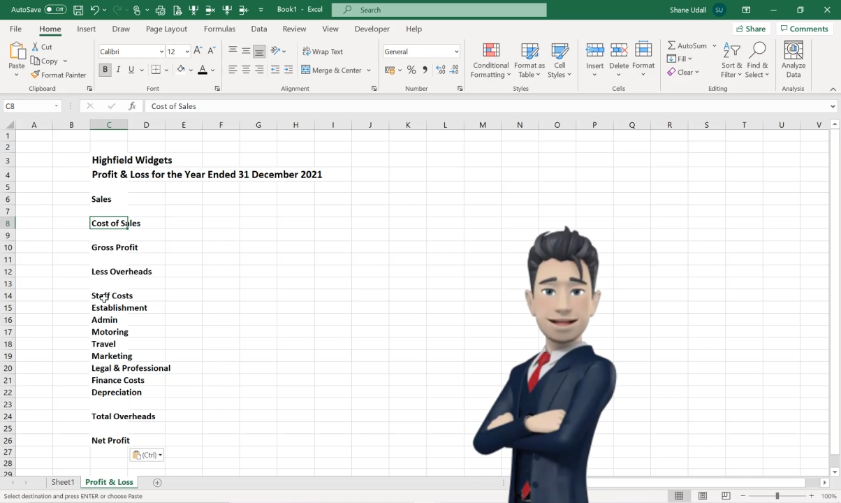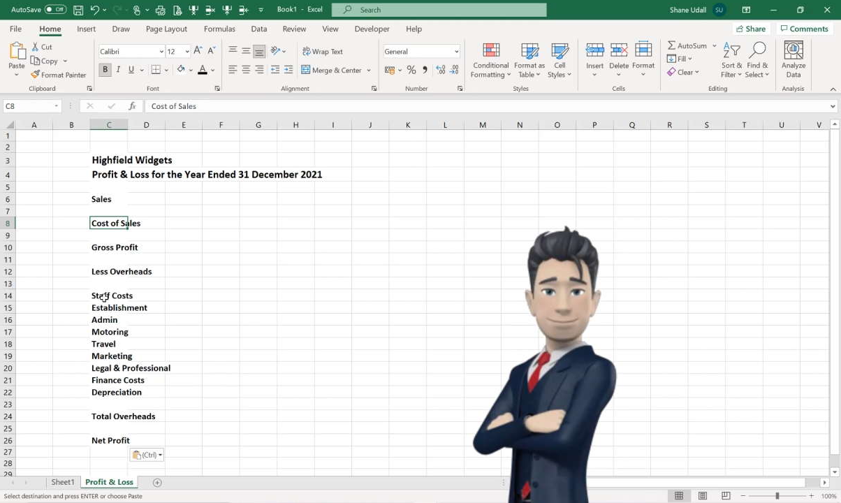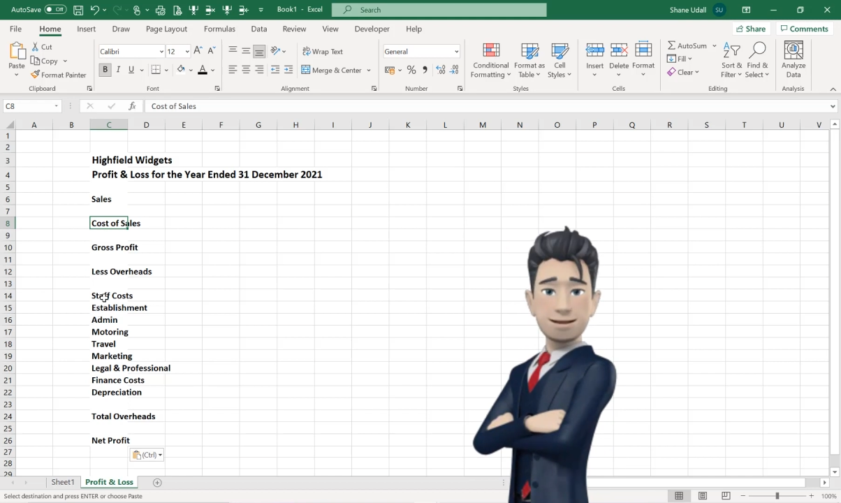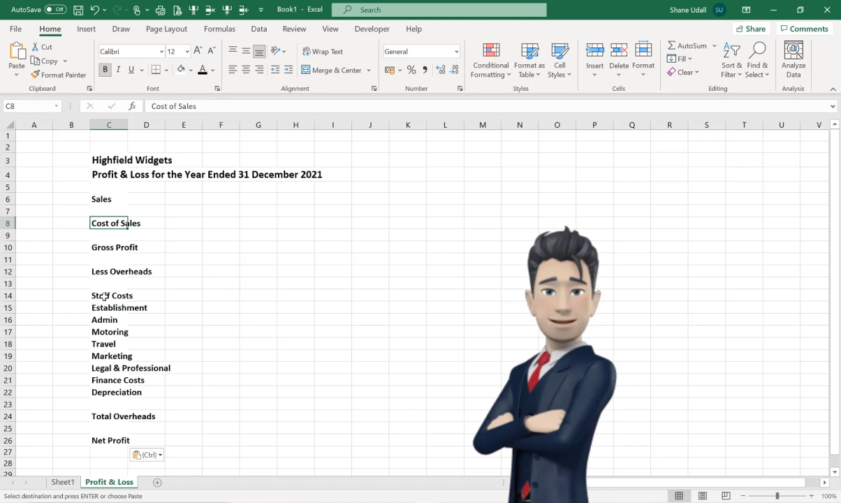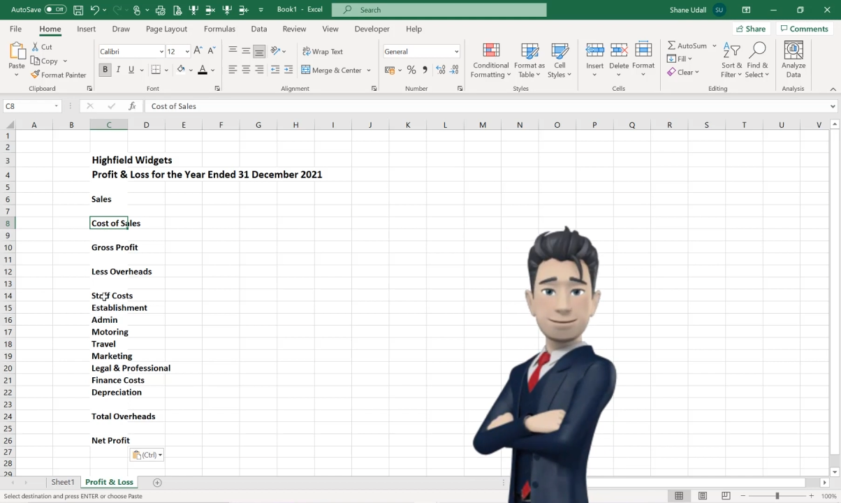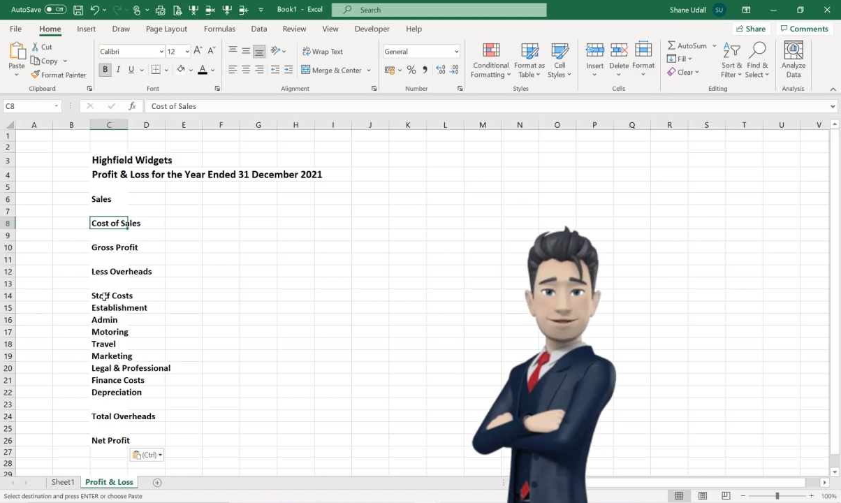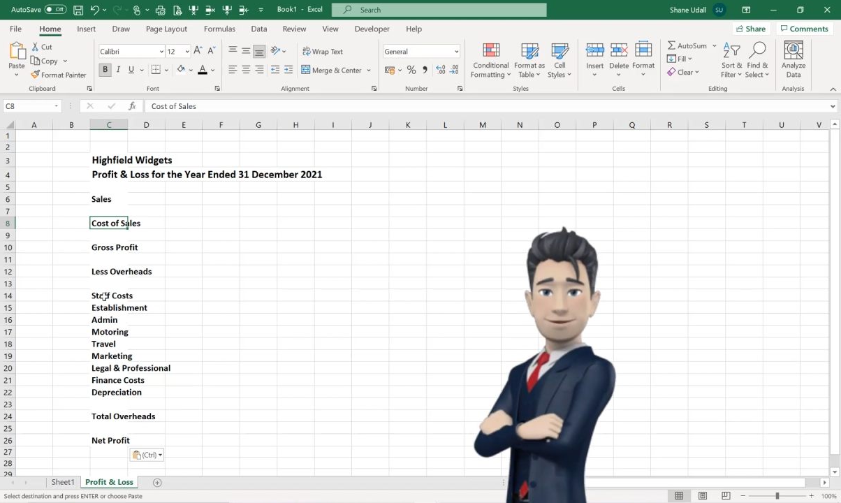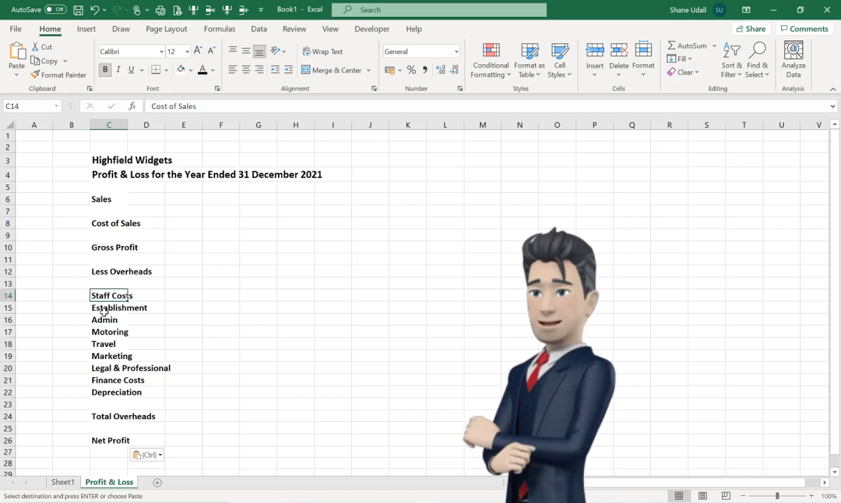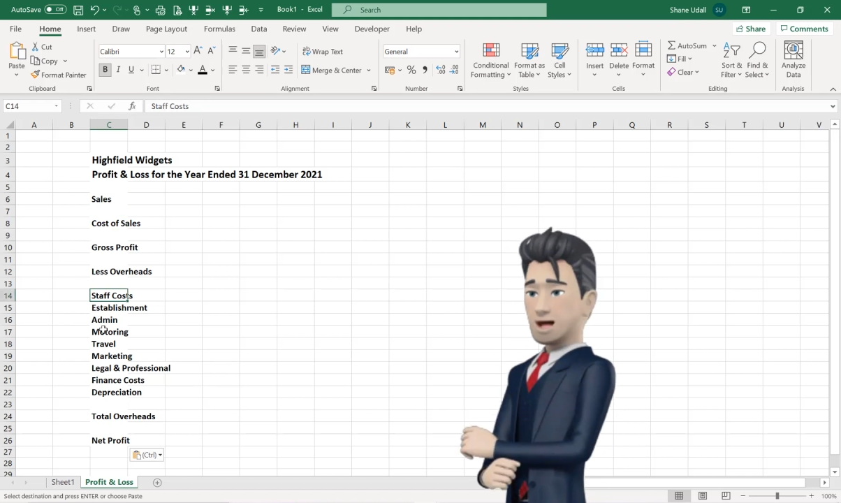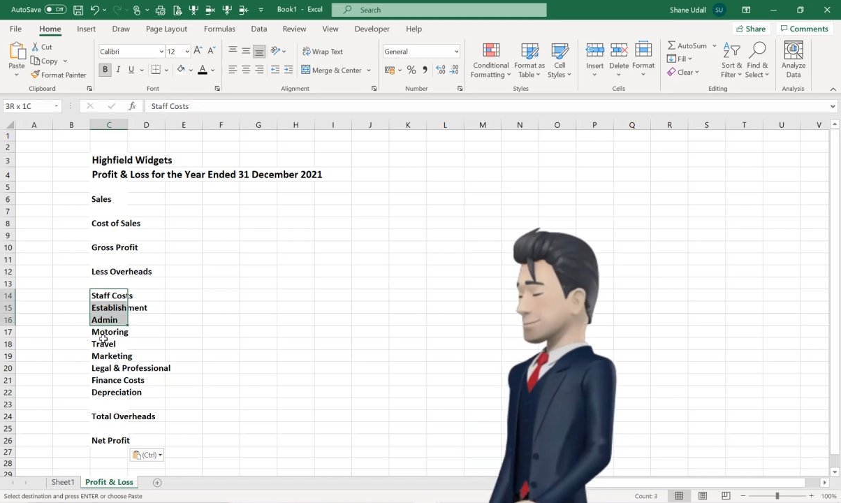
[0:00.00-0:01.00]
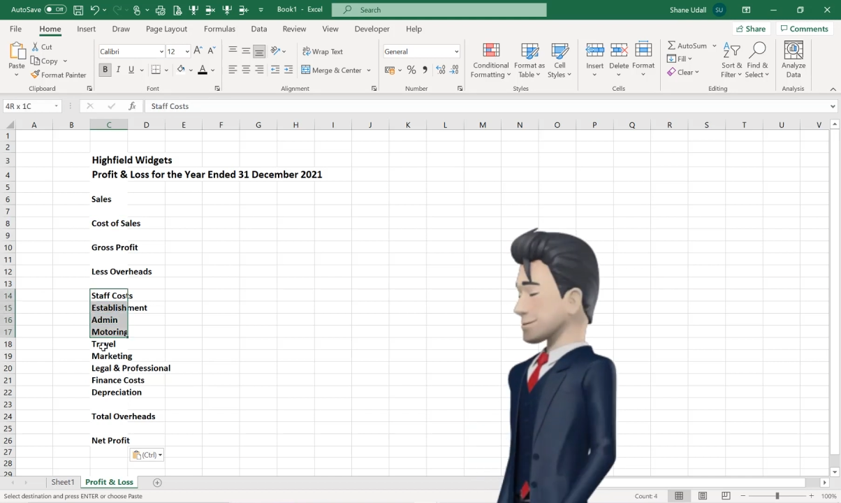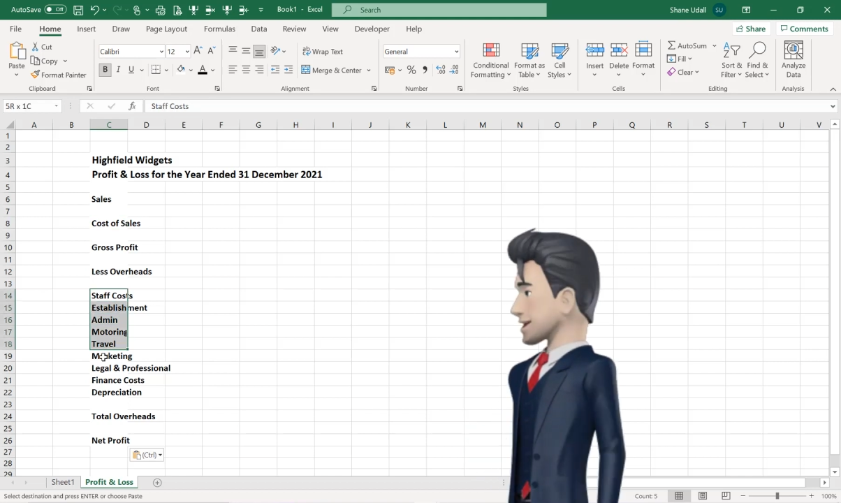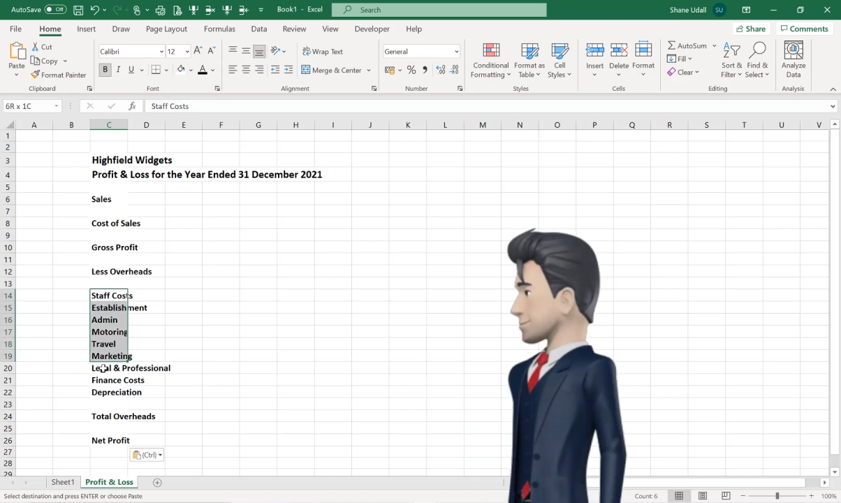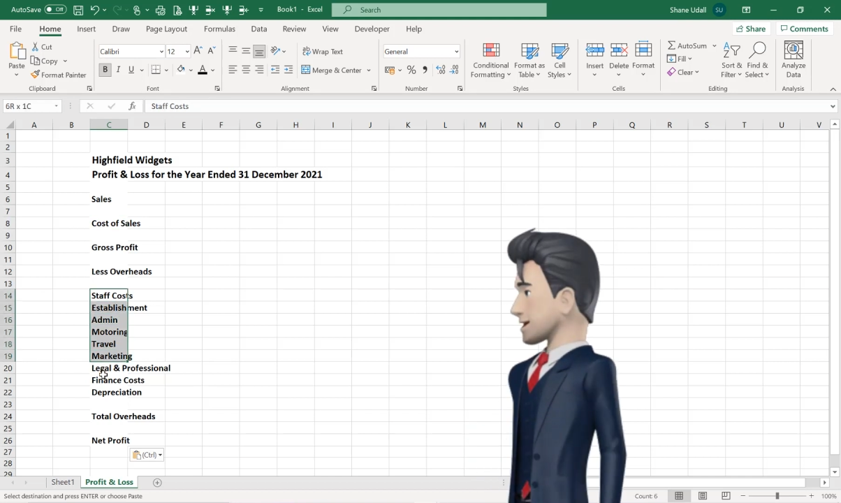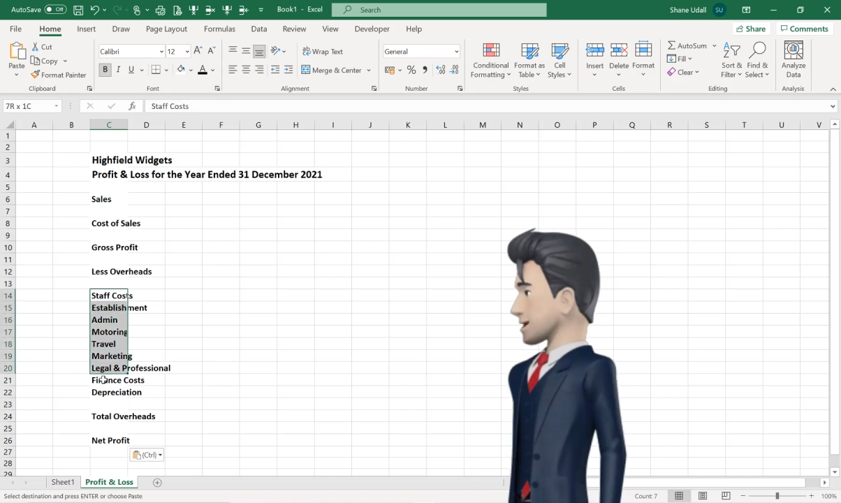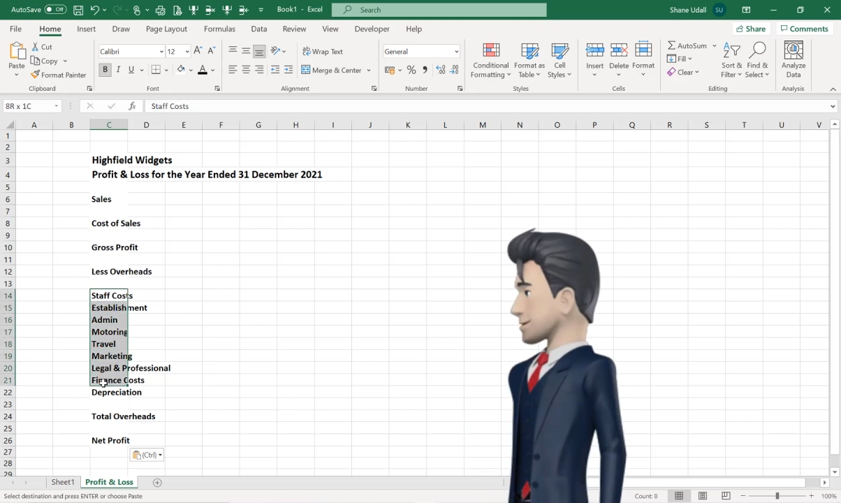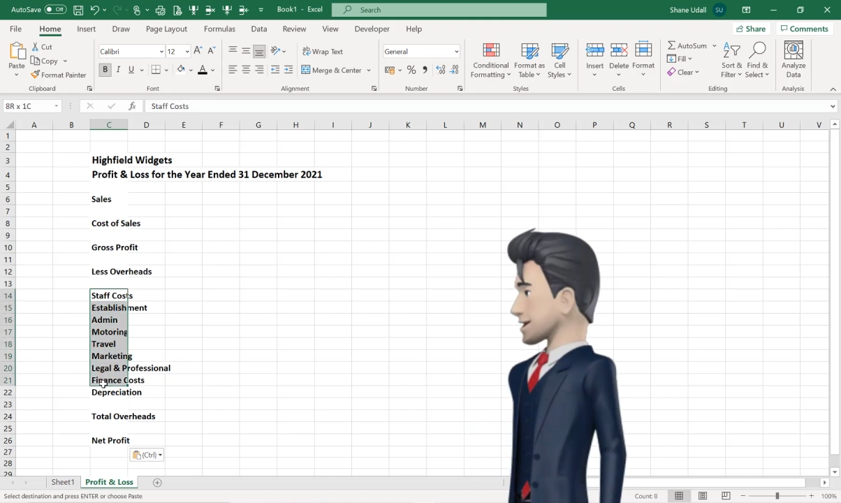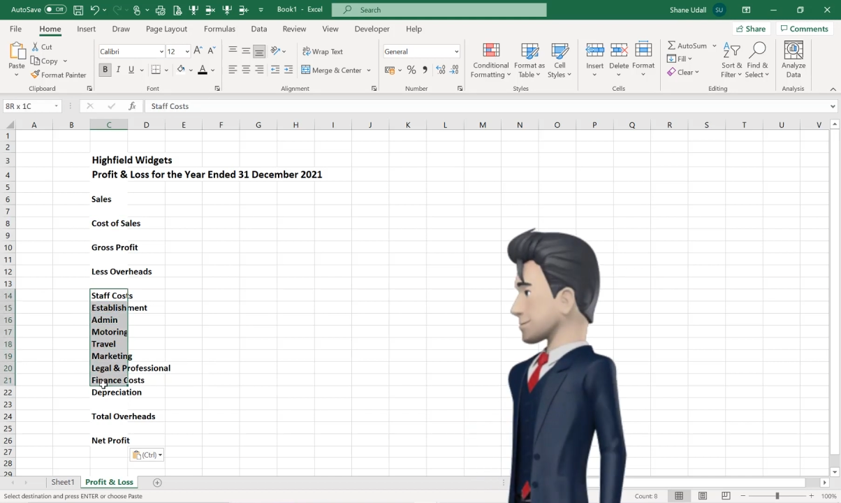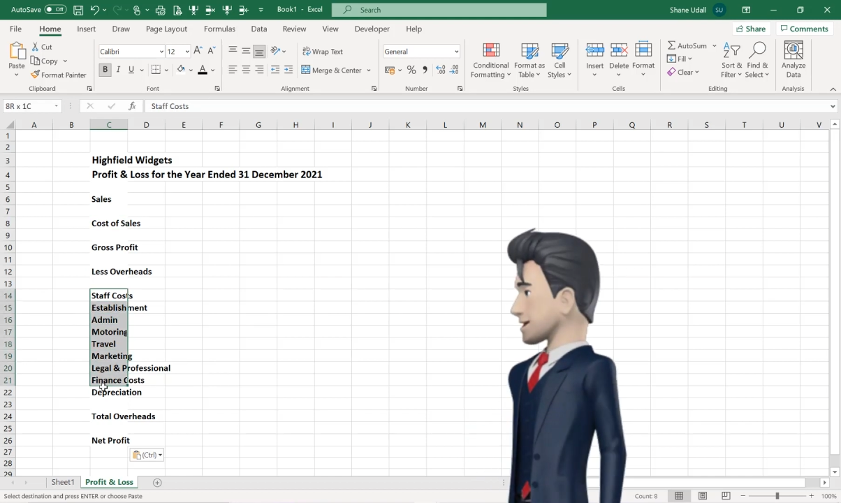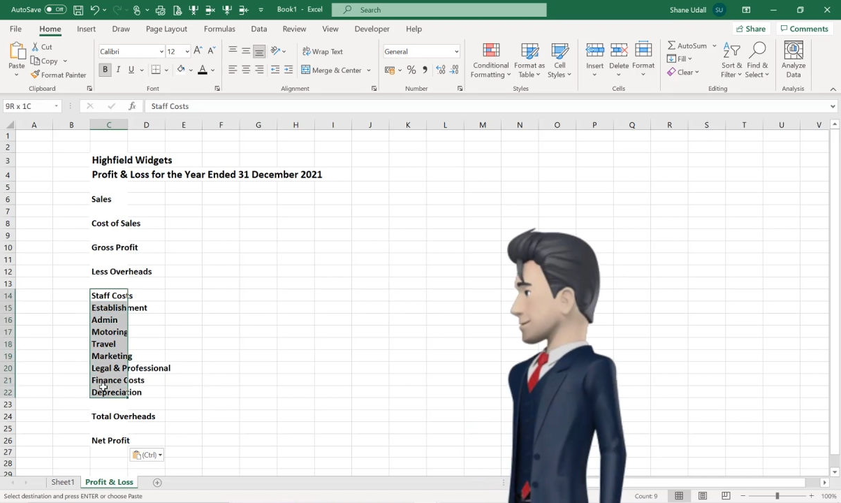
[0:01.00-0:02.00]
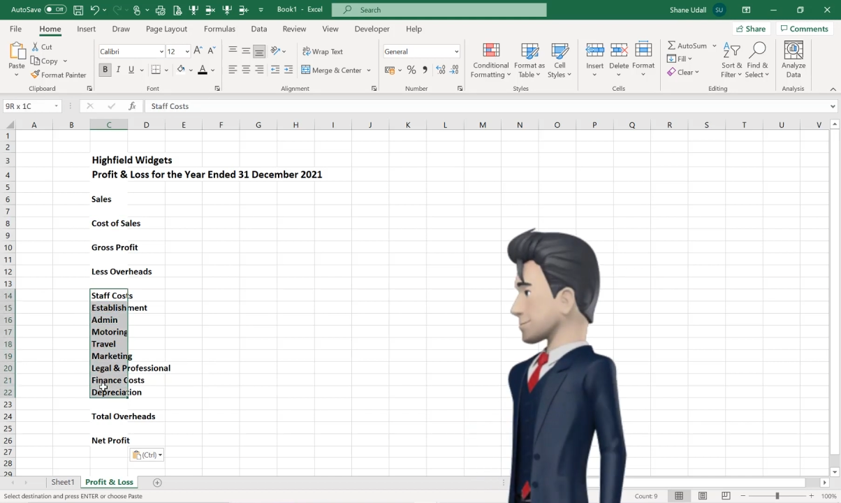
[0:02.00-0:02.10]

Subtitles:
a section for cost of sales,